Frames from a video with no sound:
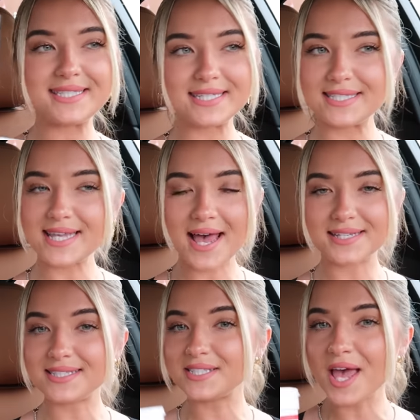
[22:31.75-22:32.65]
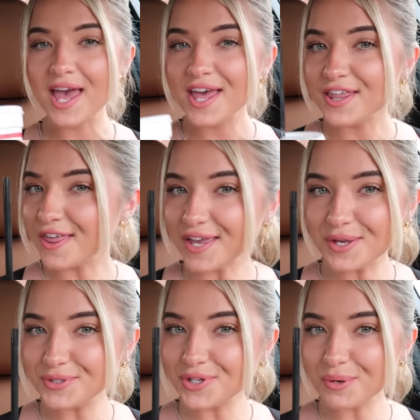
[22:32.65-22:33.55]
success. Thank
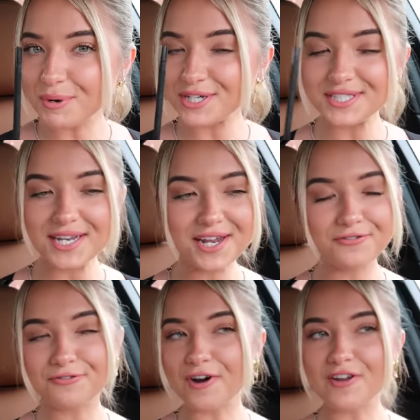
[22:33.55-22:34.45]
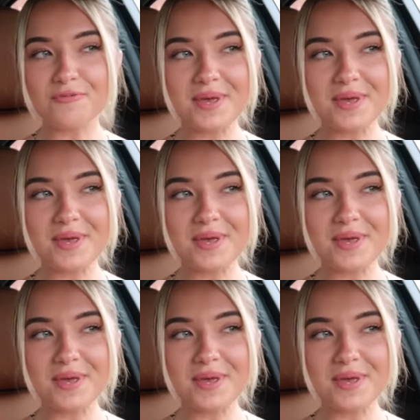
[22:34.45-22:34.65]
you to the person in front of